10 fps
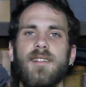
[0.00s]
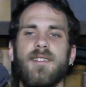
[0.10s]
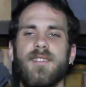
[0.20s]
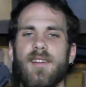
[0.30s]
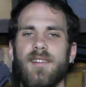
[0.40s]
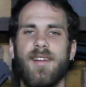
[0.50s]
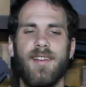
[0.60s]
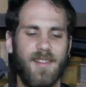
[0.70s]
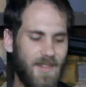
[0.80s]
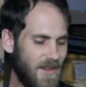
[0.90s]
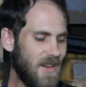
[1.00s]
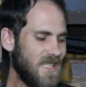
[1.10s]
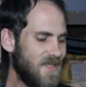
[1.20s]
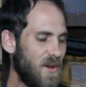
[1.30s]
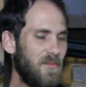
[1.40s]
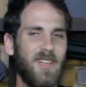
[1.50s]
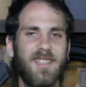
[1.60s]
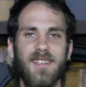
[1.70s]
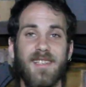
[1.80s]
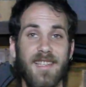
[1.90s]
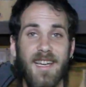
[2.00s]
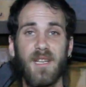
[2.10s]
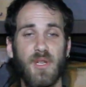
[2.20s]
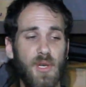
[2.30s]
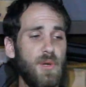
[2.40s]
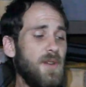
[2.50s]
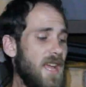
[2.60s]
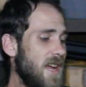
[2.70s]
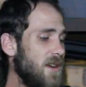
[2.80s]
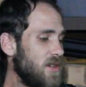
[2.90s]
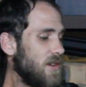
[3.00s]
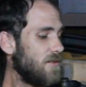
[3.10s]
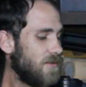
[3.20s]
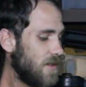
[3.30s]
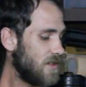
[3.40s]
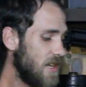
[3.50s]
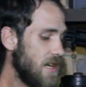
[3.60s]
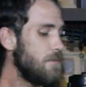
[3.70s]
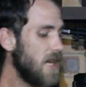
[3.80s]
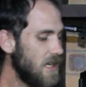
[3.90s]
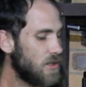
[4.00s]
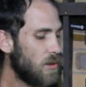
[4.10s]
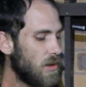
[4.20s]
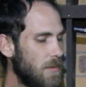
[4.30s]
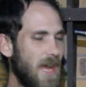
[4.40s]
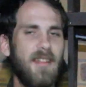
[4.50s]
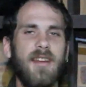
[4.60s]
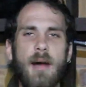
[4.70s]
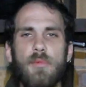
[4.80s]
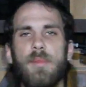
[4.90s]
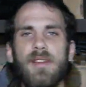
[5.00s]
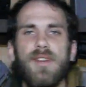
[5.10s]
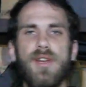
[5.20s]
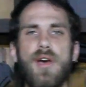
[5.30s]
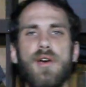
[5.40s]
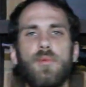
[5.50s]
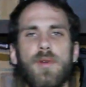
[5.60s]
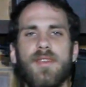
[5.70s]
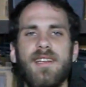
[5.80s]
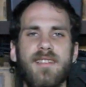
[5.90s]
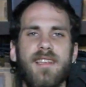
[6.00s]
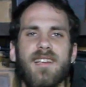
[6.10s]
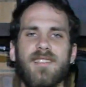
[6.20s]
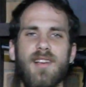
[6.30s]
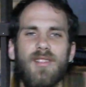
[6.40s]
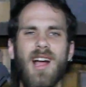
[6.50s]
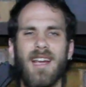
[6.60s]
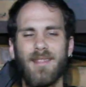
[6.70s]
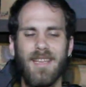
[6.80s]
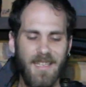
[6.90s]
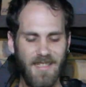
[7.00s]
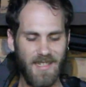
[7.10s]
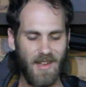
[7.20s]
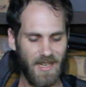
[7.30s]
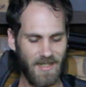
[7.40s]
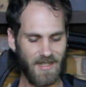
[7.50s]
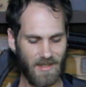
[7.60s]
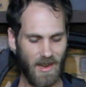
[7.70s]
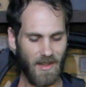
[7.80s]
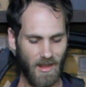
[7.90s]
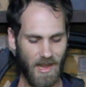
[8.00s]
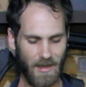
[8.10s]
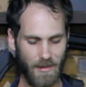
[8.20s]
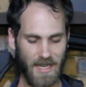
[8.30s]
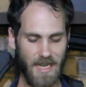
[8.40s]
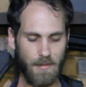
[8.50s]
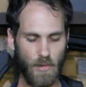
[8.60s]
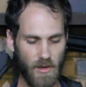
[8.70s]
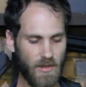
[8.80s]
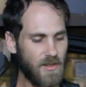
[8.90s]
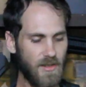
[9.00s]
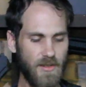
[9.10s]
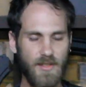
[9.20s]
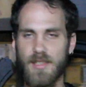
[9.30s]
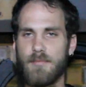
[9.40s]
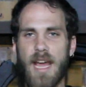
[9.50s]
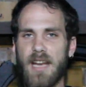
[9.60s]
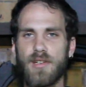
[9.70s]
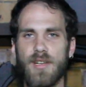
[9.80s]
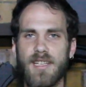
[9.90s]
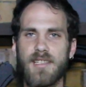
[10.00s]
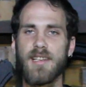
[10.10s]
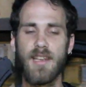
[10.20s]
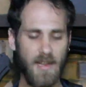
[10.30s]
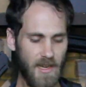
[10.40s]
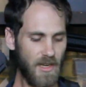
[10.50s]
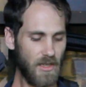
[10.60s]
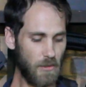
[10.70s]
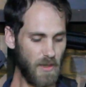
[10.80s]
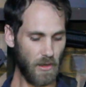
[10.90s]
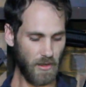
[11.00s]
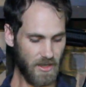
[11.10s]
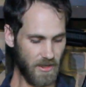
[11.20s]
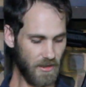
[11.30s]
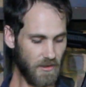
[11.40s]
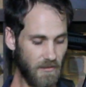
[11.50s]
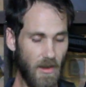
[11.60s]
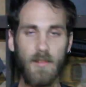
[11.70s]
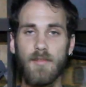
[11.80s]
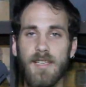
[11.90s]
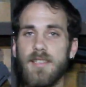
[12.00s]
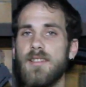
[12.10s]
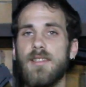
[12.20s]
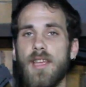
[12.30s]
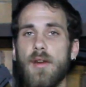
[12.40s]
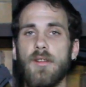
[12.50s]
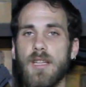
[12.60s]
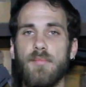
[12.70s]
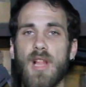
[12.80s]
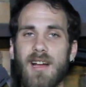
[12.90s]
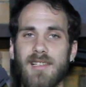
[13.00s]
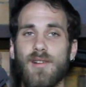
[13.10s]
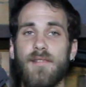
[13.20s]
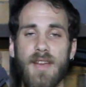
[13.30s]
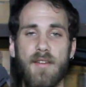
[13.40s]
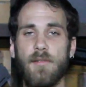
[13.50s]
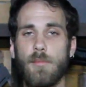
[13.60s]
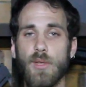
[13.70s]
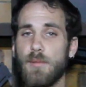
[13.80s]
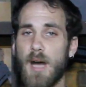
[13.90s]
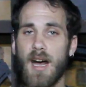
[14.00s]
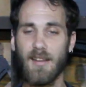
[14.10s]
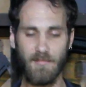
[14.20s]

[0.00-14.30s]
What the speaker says: So, you guys have obviously seen it shoot now, you've seen me talk about it. I'm a bit of a nerd with these things. I like the insides, I like the gearboxes, the batteries. To be honest, this is the only blaster I've never pulled apart.